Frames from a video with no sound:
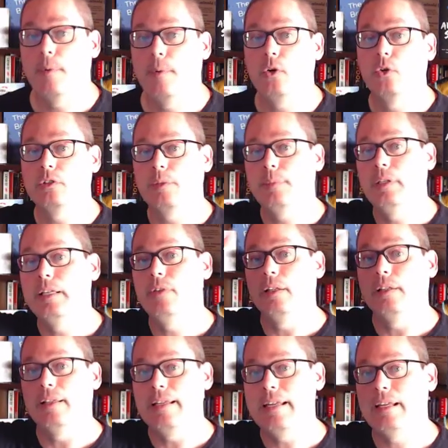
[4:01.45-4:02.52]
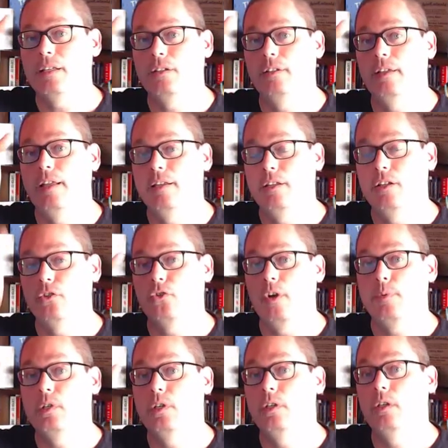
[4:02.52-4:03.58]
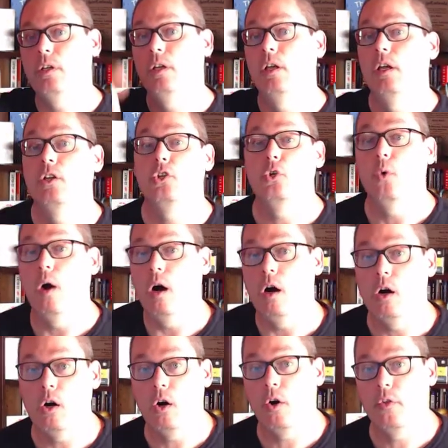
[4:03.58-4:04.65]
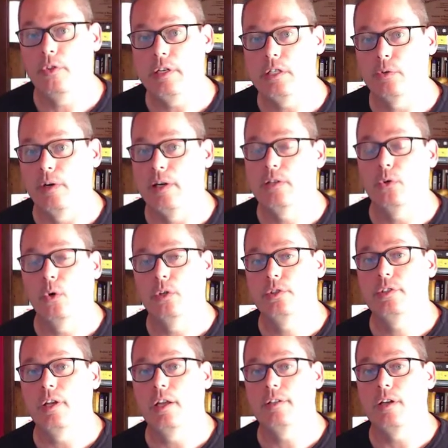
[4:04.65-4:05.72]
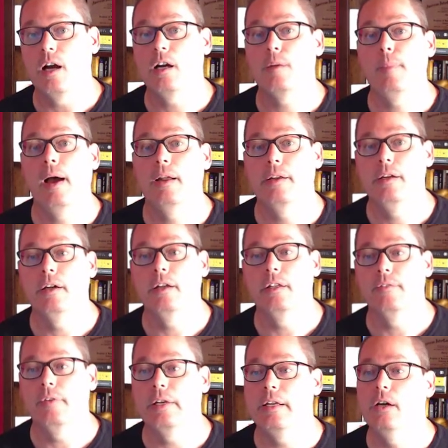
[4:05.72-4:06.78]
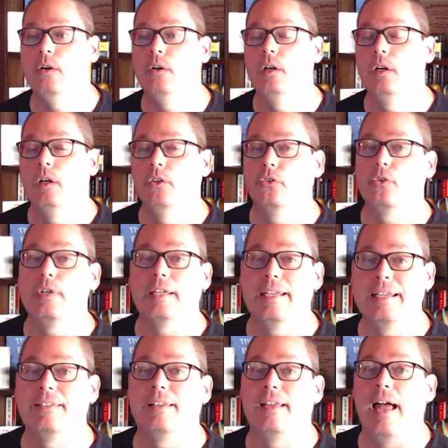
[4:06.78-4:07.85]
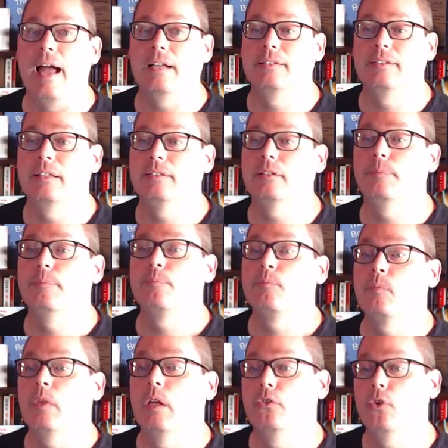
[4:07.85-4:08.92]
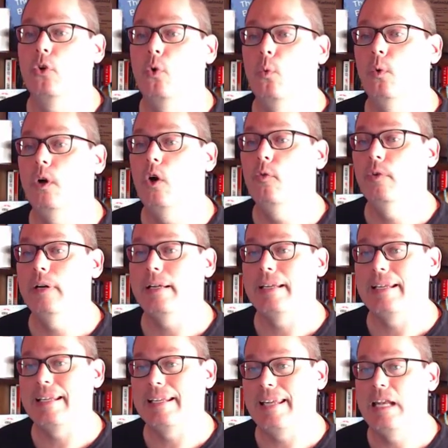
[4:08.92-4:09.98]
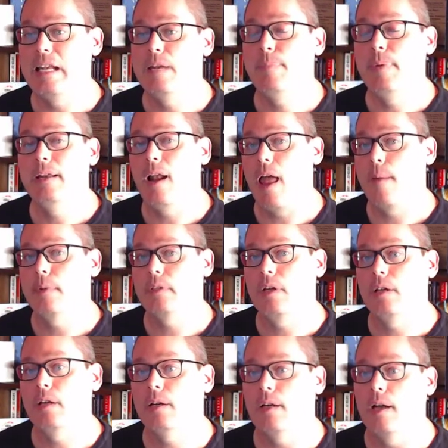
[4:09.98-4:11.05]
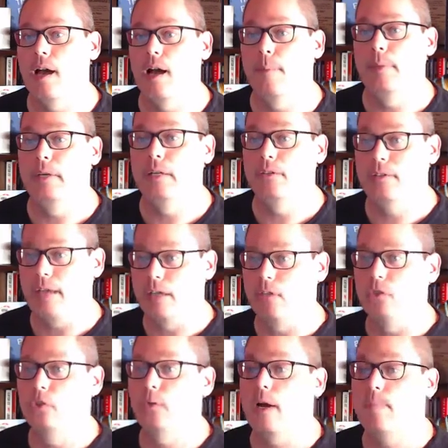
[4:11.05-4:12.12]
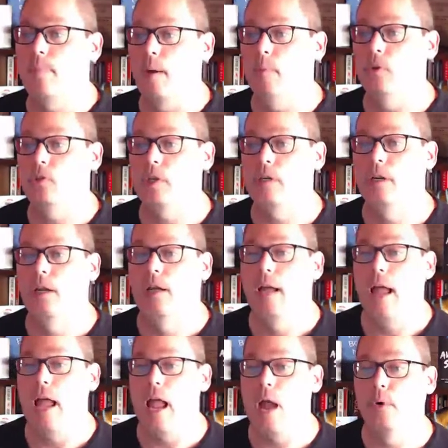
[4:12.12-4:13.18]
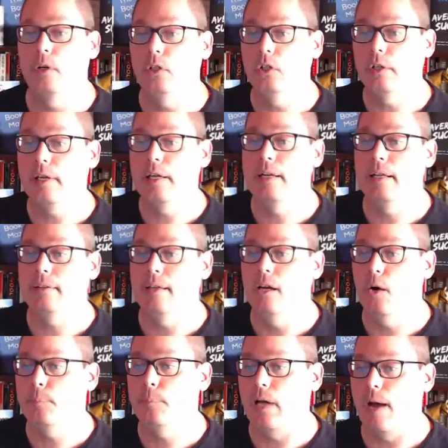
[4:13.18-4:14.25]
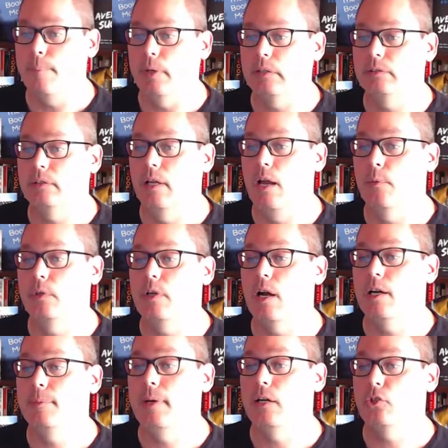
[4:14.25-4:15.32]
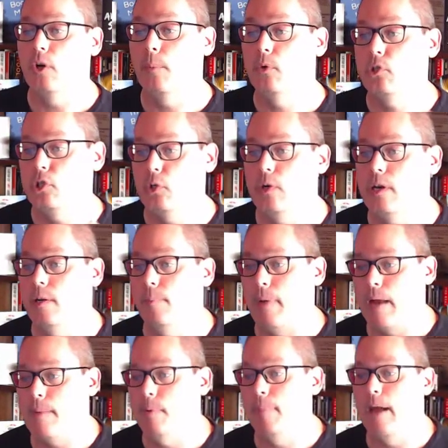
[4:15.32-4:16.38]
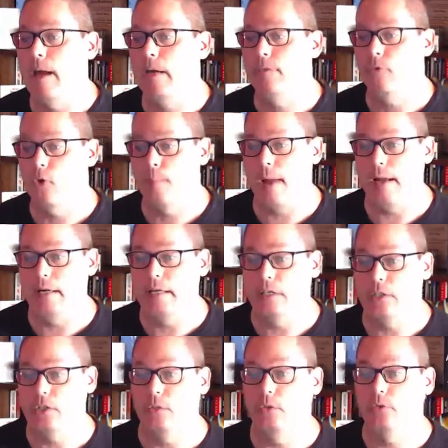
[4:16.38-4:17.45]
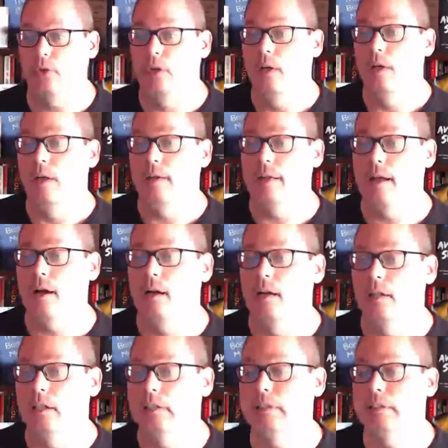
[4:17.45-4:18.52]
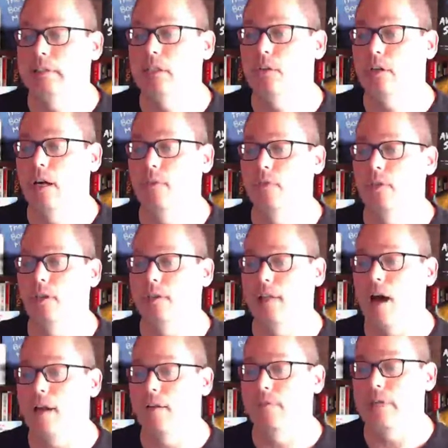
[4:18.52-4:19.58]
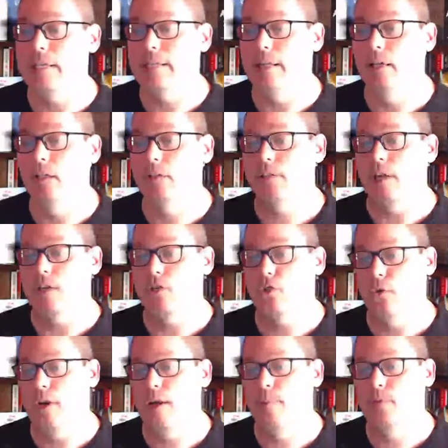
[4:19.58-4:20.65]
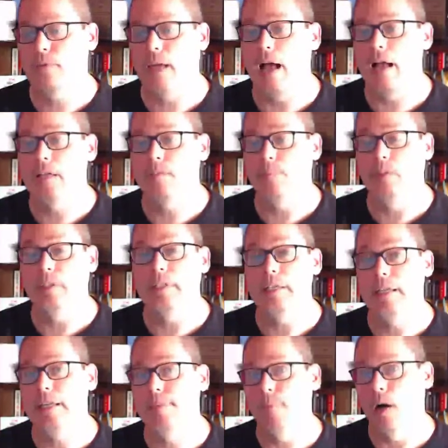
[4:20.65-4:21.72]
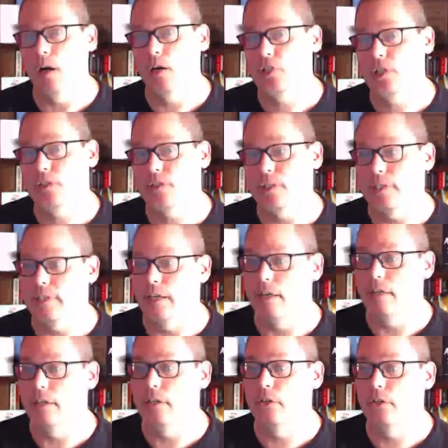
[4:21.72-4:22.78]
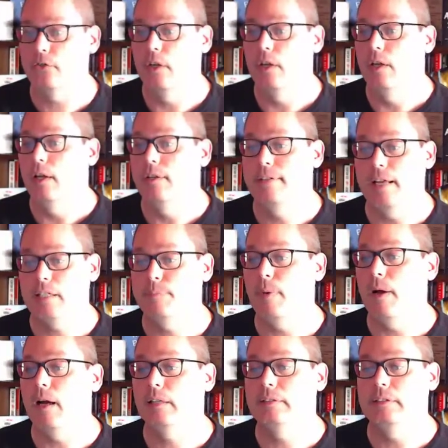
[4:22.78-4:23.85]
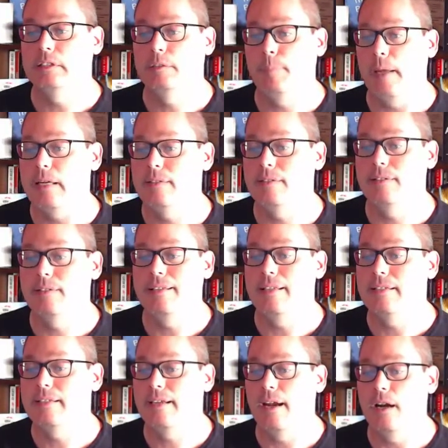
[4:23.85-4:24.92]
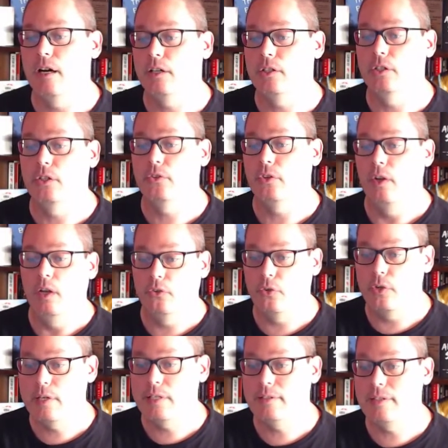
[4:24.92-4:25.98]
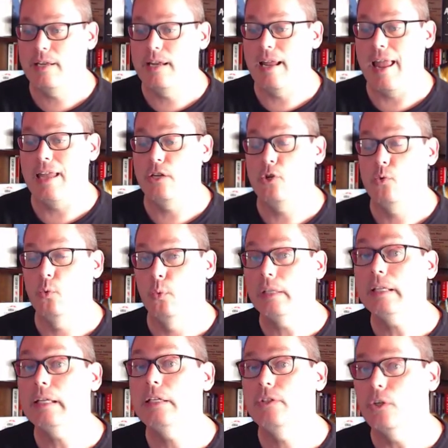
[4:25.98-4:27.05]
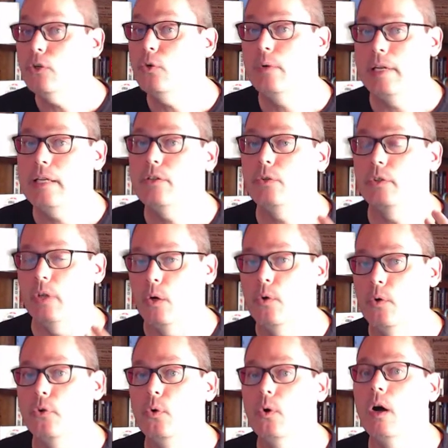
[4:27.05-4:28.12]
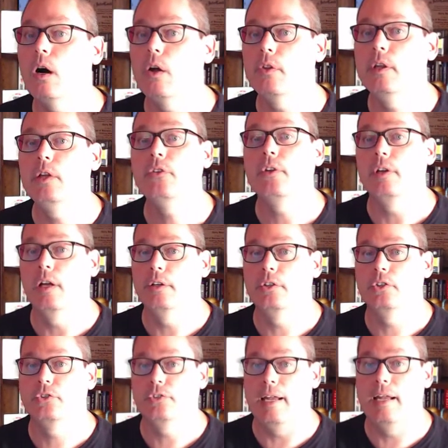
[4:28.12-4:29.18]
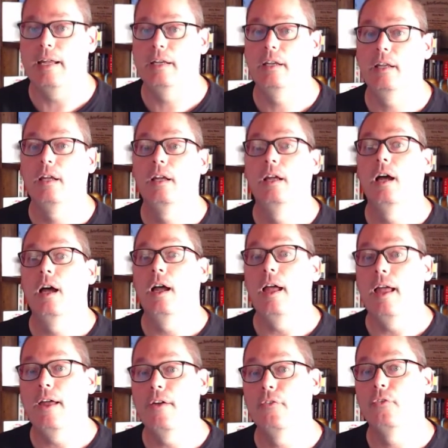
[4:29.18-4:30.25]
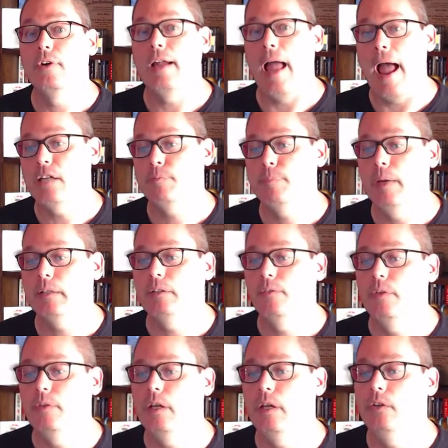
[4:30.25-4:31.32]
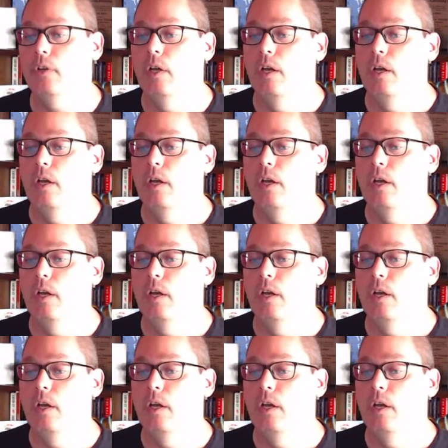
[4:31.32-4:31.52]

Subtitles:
Of course, I'm going to leave the link in the description to all these resources that I talk about here in the video so you can easily access them. So we're over at kdp.amazon.com, and it's Kindle Direct Publishing, and we're looking at the help topics, and we're talking about troubleshooting paperback formatting issues. Now, this is going to cover a lot of details like trim, size, bleed, margins and gutters, text boxes, spaces, hidden characters. So you can see, and you really do need to go through all this and understand every aspect of this.